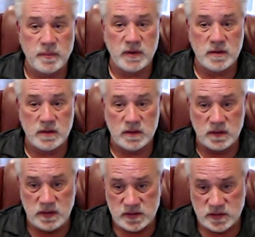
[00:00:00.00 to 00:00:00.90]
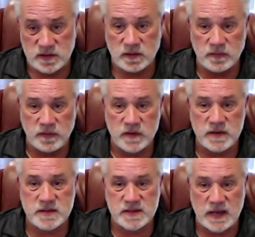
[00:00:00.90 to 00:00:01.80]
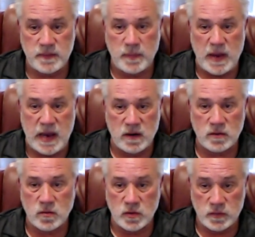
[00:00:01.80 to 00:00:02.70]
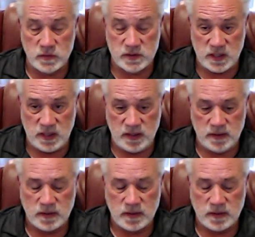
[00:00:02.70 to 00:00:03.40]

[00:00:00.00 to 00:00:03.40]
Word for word: but it's still a very set pattern or routine.